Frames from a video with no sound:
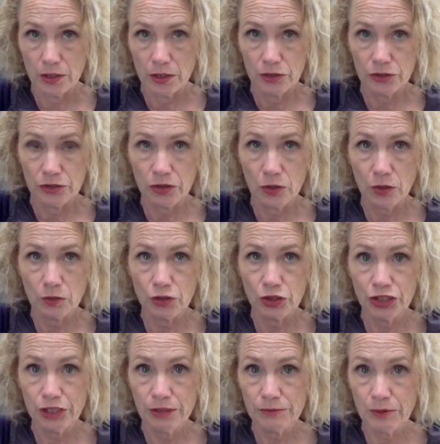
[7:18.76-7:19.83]
So
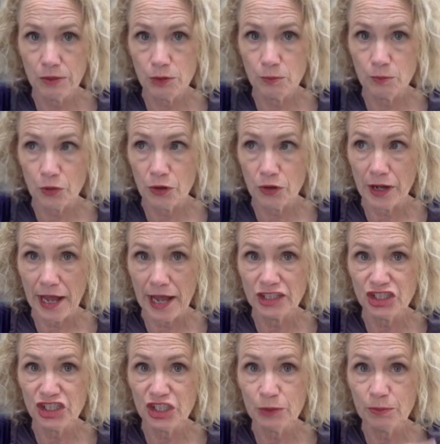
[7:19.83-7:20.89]
she wrote a book and
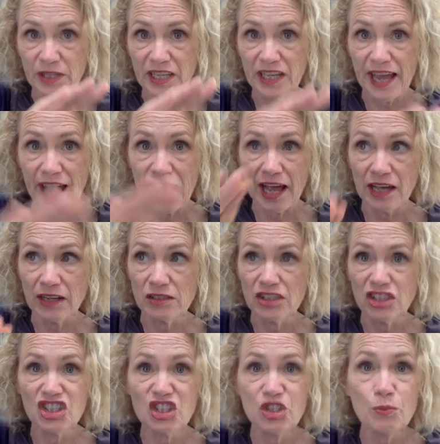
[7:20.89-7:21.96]
she began
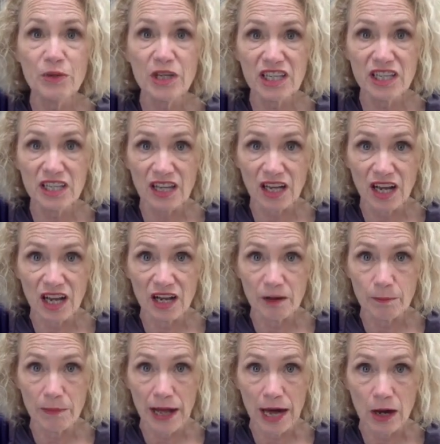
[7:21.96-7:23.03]
speaking
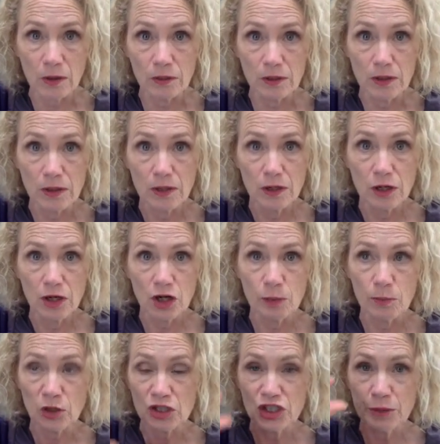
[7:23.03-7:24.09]
about her
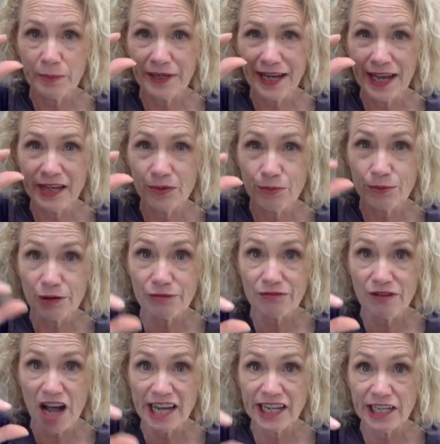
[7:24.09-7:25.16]
book. She began
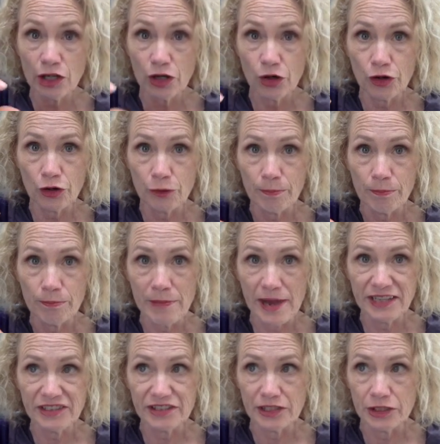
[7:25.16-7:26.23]
refining her
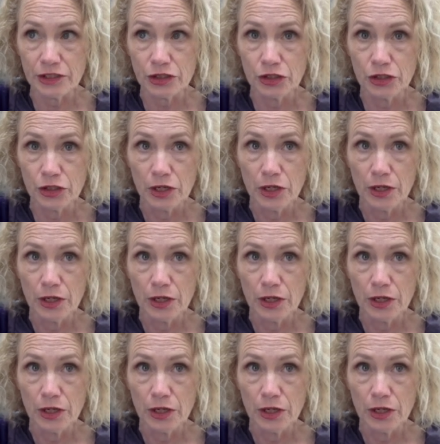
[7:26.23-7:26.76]
message.